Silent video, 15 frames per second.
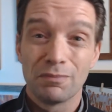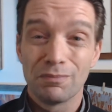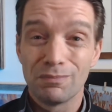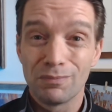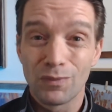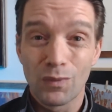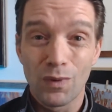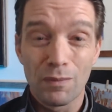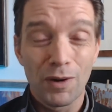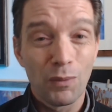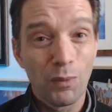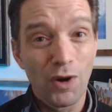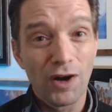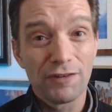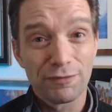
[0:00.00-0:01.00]
well, my
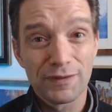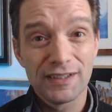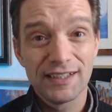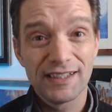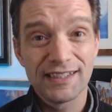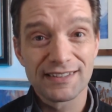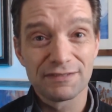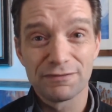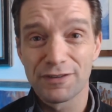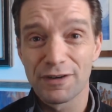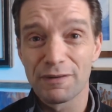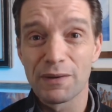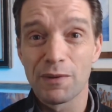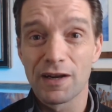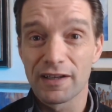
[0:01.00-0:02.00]
wife really isn't
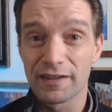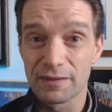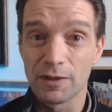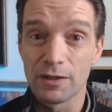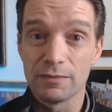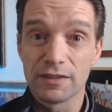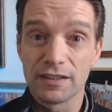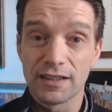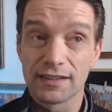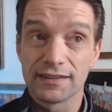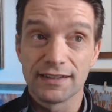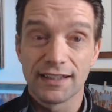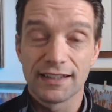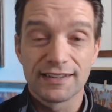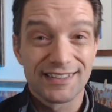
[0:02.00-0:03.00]
very well at the moment,
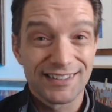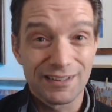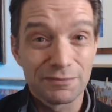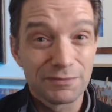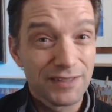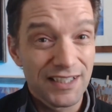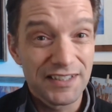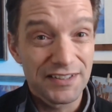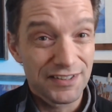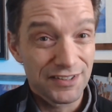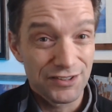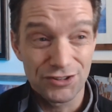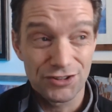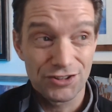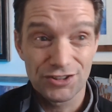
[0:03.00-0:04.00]
and some days
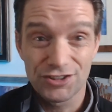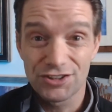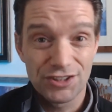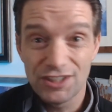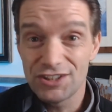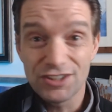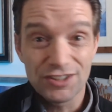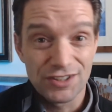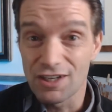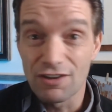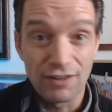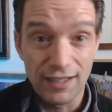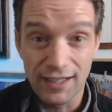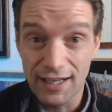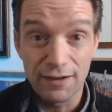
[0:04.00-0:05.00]
she just
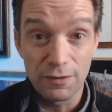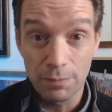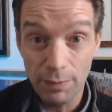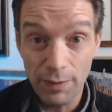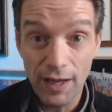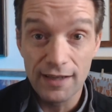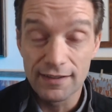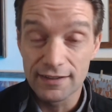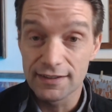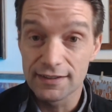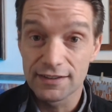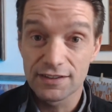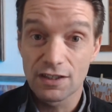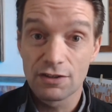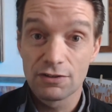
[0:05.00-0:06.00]
can't get out of bed, and
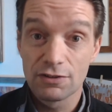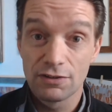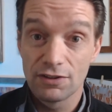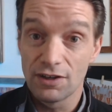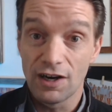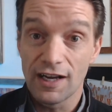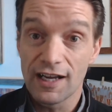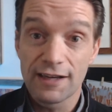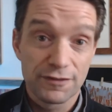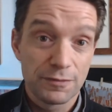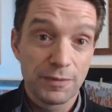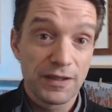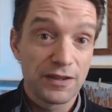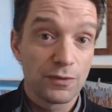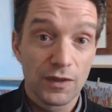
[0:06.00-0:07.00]
so I have to
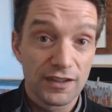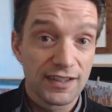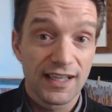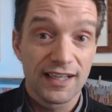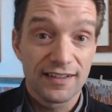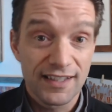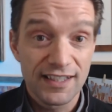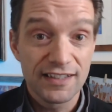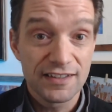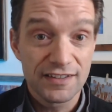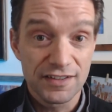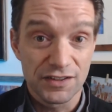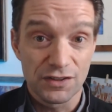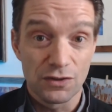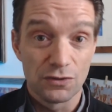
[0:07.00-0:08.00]
be the one to get the kids
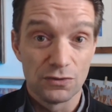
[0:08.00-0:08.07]
to school.